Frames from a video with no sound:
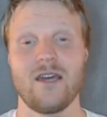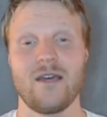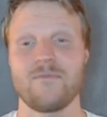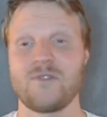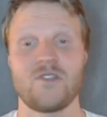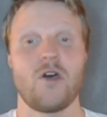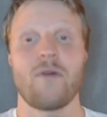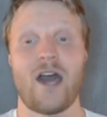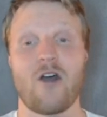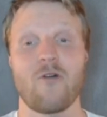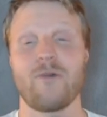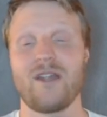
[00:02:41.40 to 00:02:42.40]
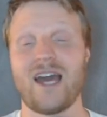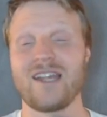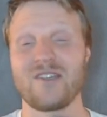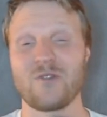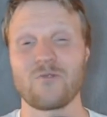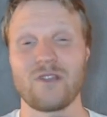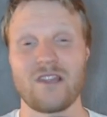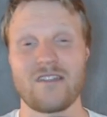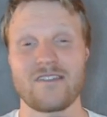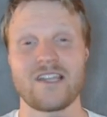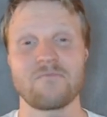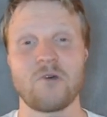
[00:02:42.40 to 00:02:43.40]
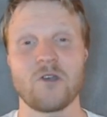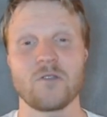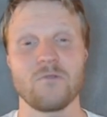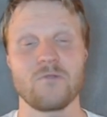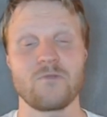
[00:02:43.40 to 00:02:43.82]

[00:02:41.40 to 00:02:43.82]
somehow. But I don't really think that's possible,